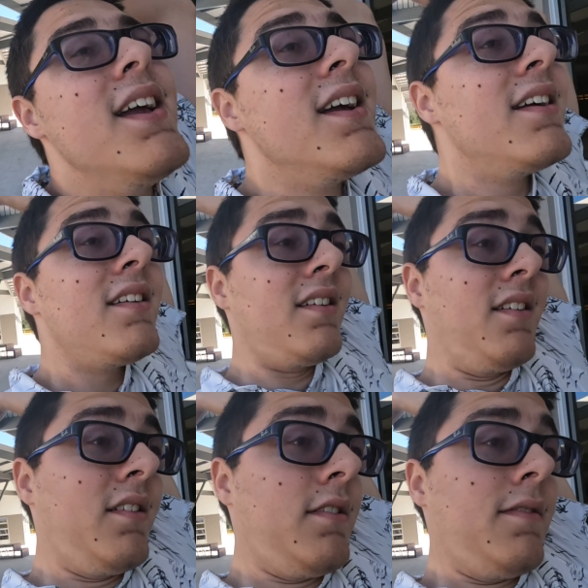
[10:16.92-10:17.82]

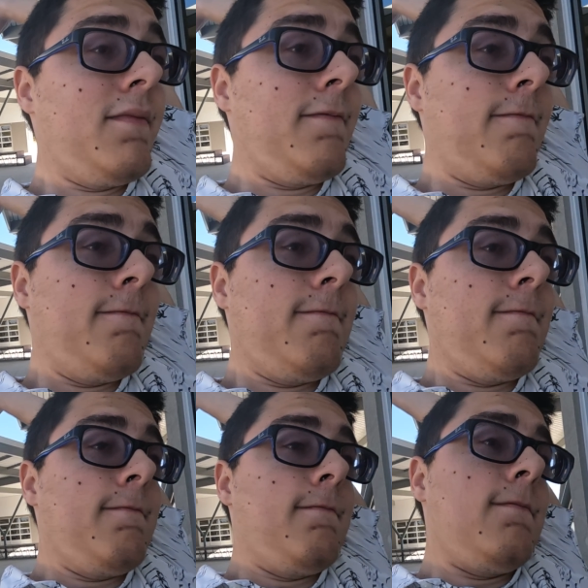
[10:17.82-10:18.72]

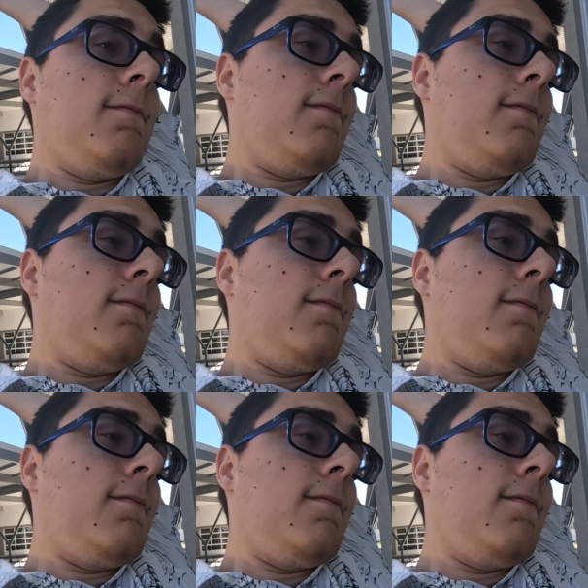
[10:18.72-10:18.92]
(no one is talking)